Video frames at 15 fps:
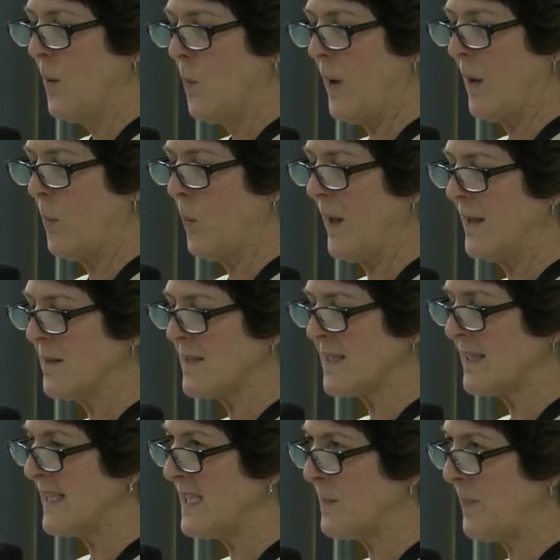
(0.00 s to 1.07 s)
while
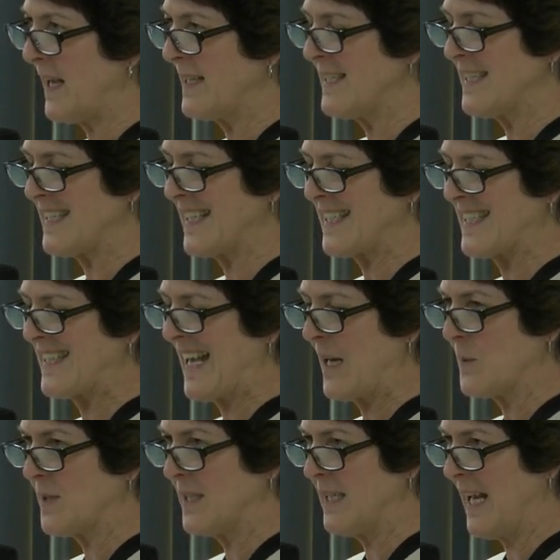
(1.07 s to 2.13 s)
Wellesley spends
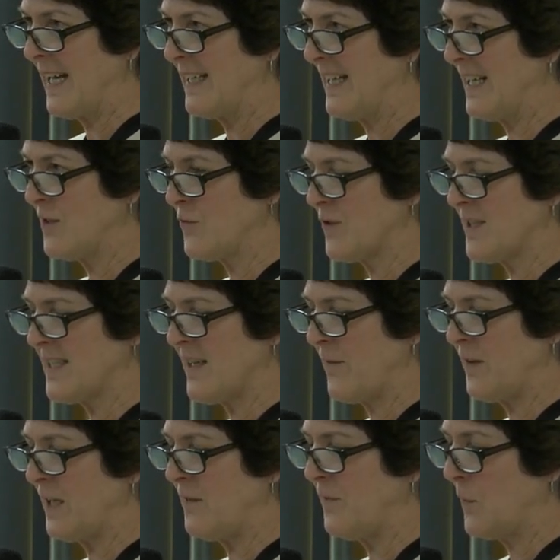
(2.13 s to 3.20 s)

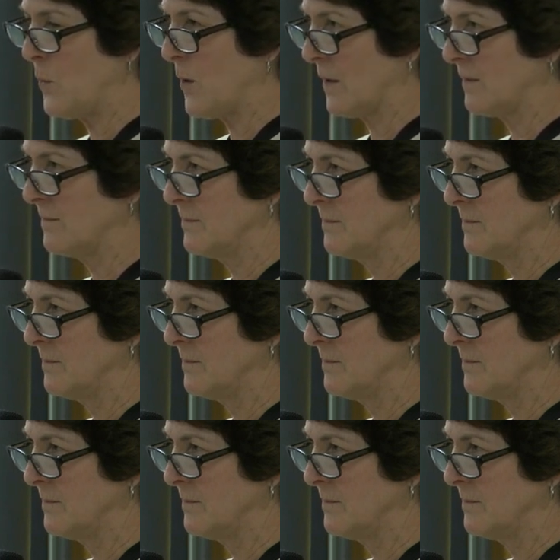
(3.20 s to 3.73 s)
6,974.